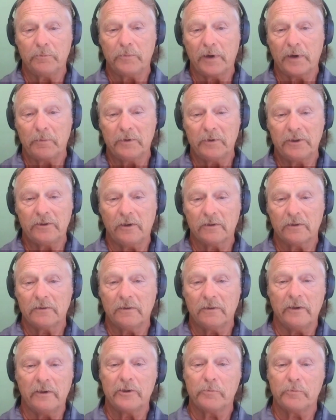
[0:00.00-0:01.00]
probably talk to
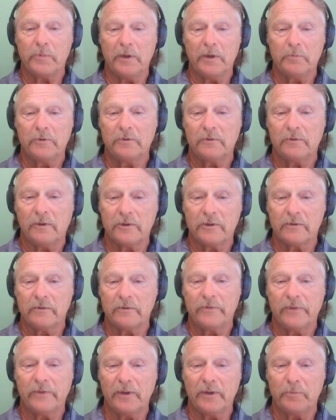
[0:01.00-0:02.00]
100 people,
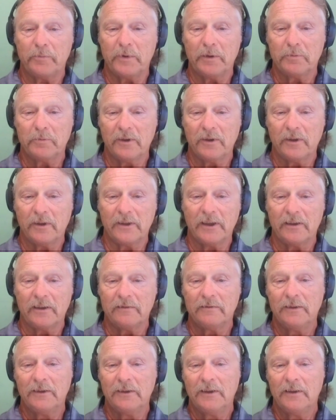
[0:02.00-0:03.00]
150 people, and
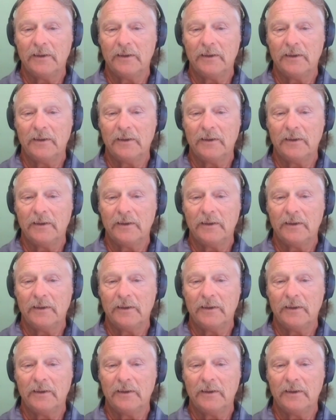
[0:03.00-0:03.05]
then